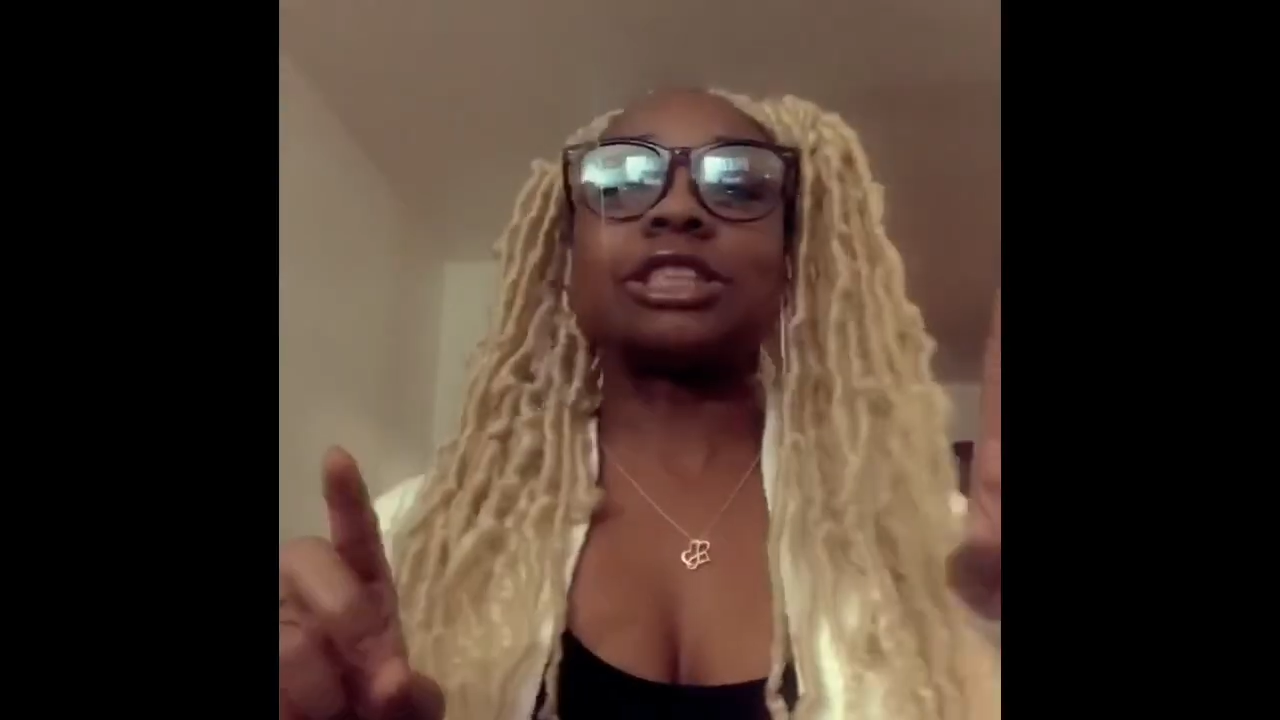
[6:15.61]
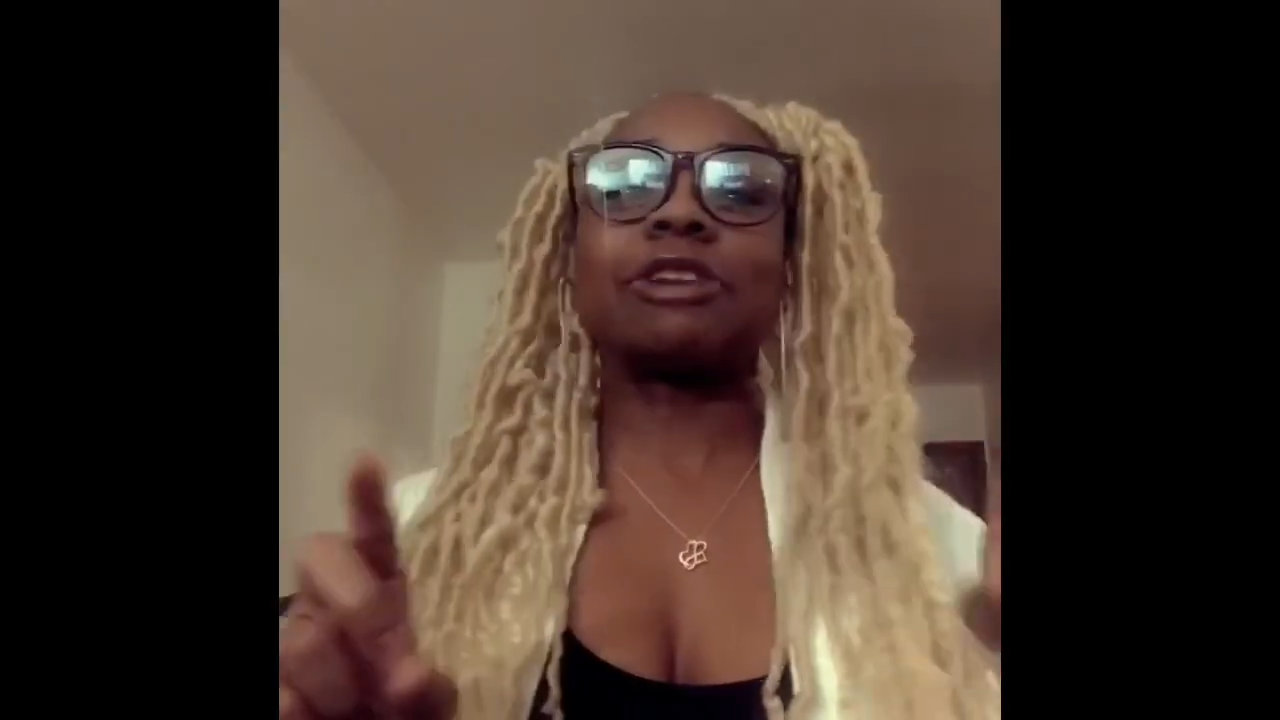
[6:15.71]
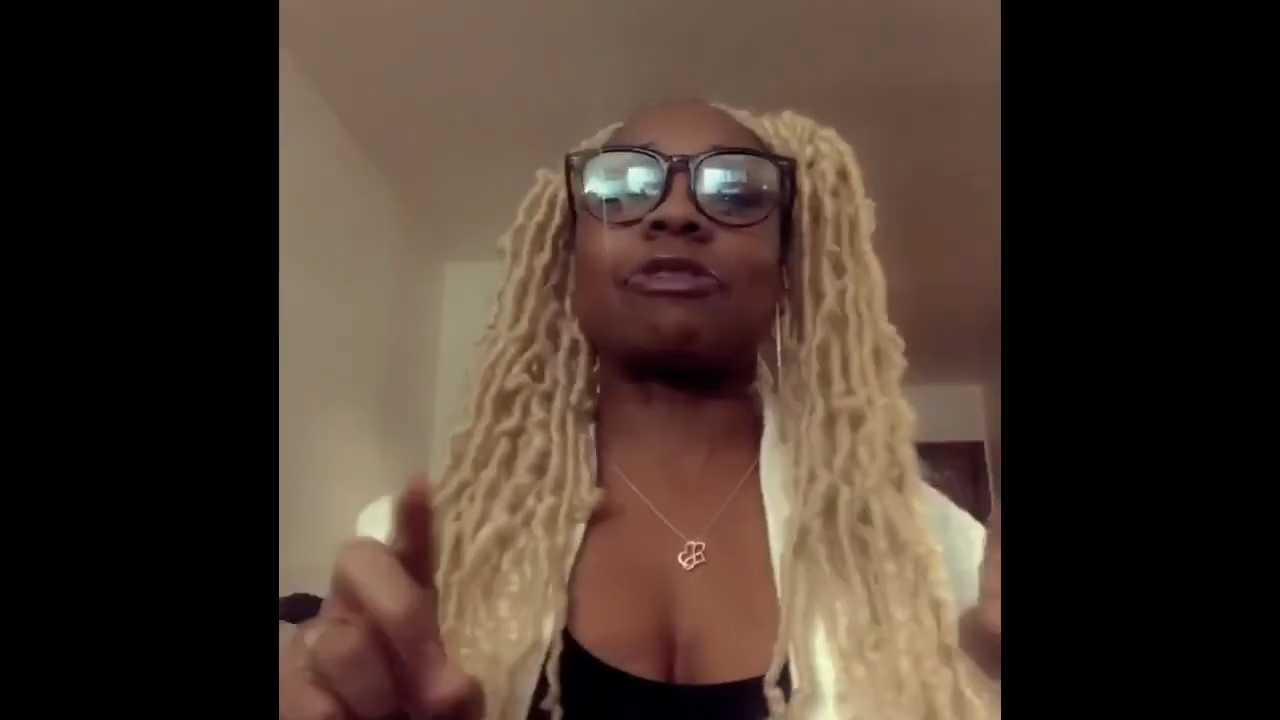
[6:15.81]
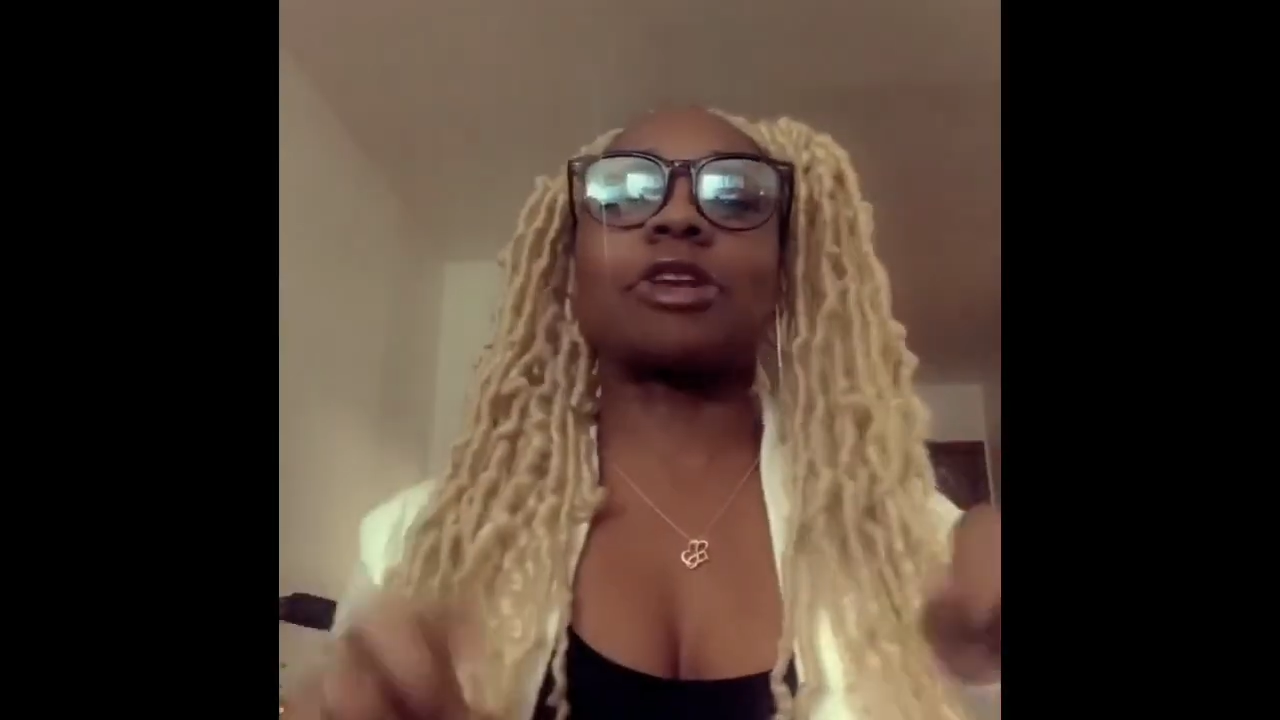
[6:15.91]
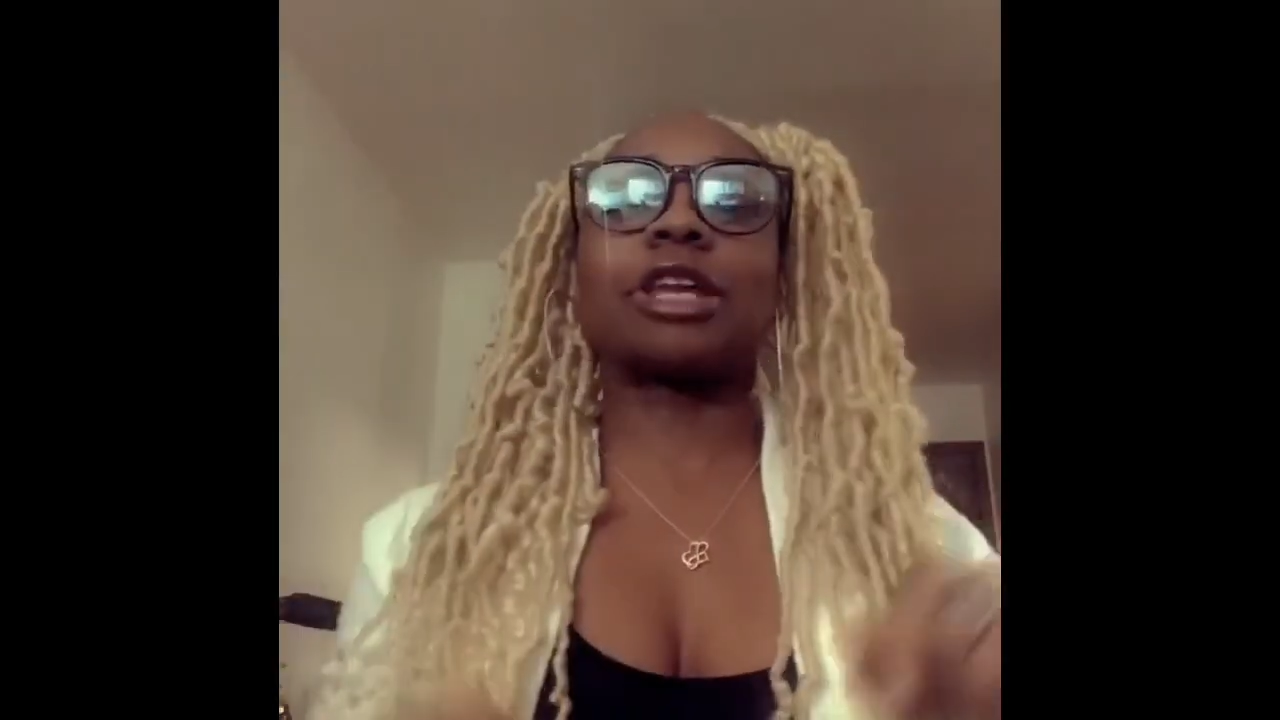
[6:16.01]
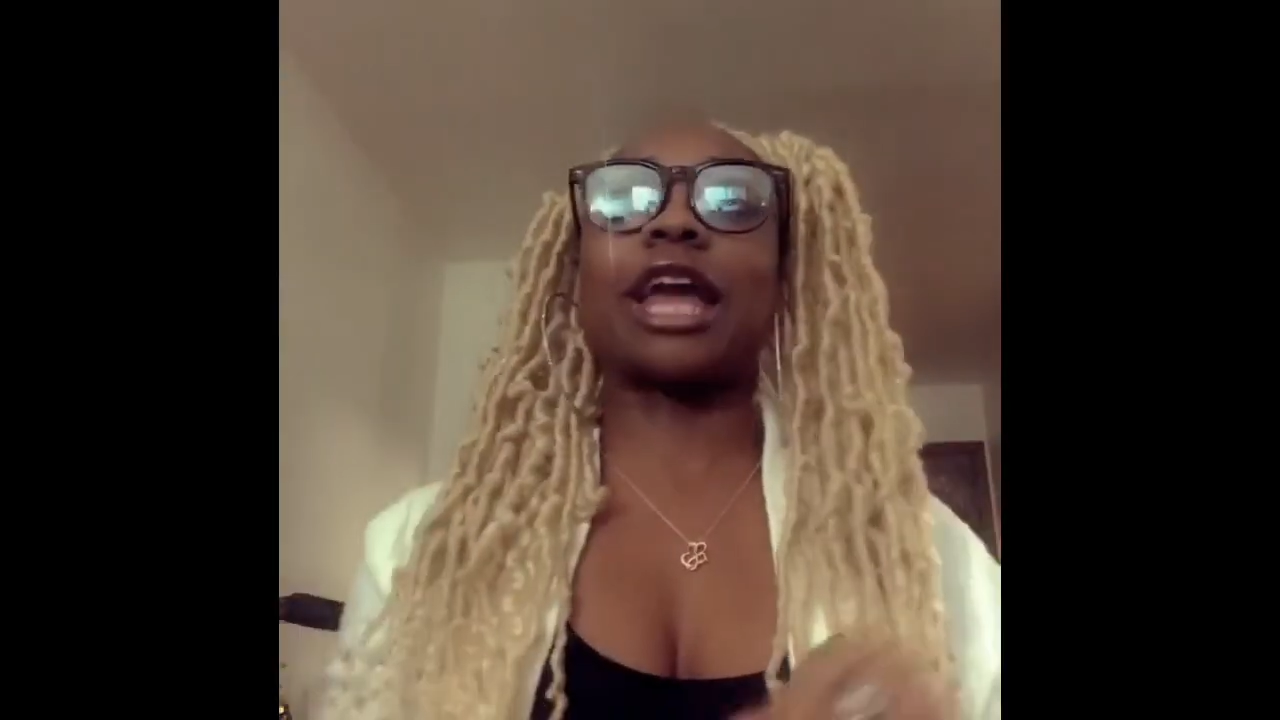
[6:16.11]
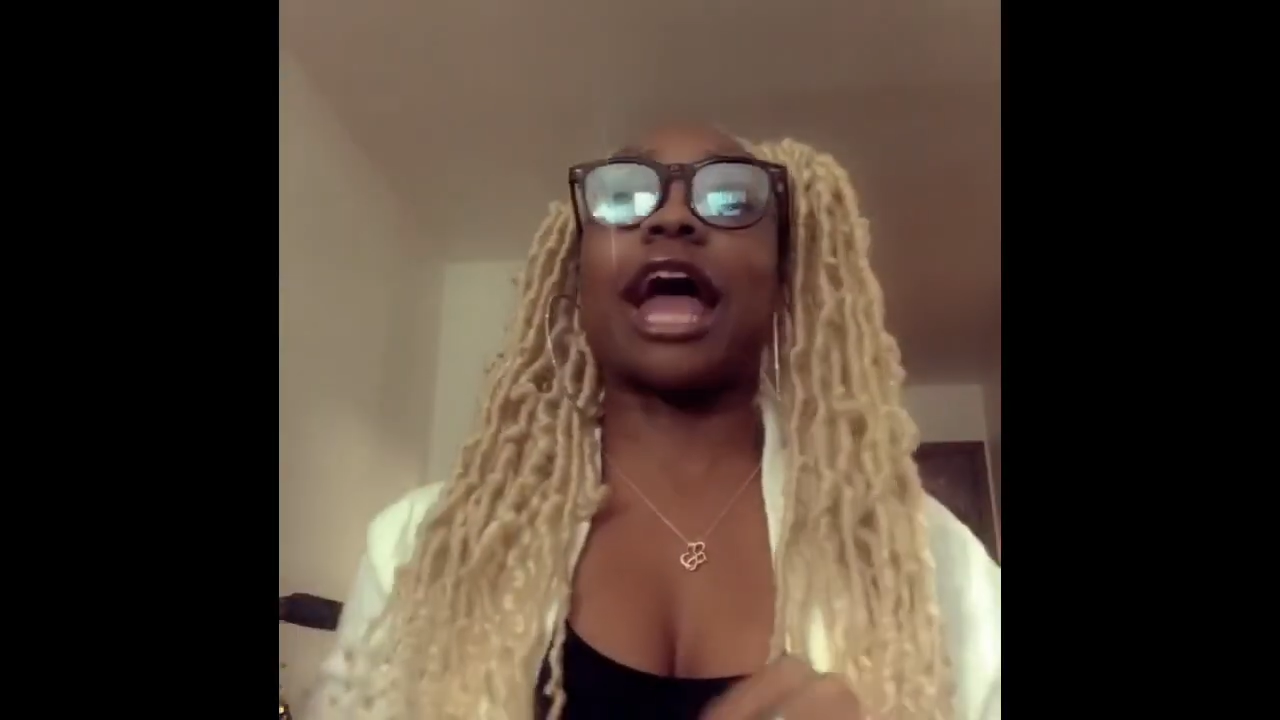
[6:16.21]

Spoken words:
differently